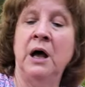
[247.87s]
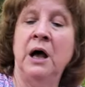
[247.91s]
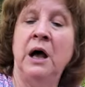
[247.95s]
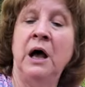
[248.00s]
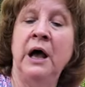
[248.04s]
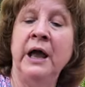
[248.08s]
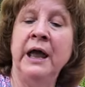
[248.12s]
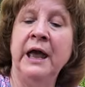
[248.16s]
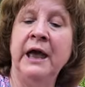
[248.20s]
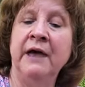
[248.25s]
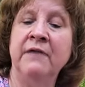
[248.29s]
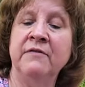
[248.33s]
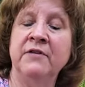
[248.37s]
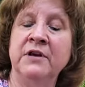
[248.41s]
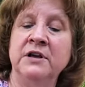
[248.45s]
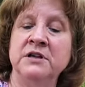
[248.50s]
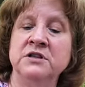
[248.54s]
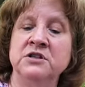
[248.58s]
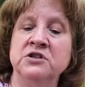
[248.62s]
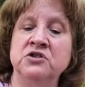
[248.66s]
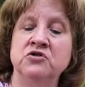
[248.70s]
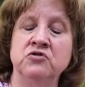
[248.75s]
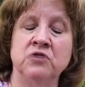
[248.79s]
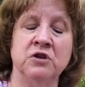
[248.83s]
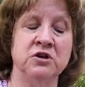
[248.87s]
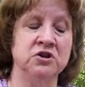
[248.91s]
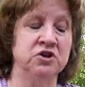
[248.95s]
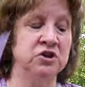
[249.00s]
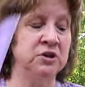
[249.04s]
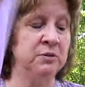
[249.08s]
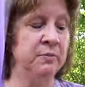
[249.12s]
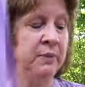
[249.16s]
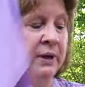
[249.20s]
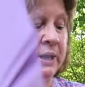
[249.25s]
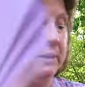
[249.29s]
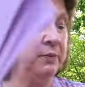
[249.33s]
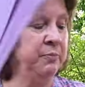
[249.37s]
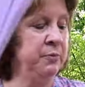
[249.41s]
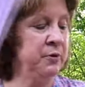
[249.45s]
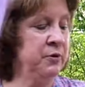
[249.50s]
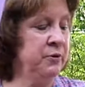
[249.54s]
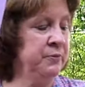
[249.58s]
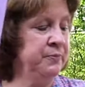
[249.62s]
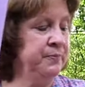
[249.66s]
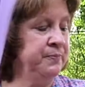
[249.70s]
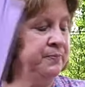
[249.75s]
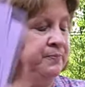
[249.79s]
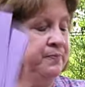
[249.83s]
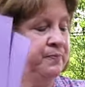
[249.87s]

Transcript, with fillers: I have construction paper.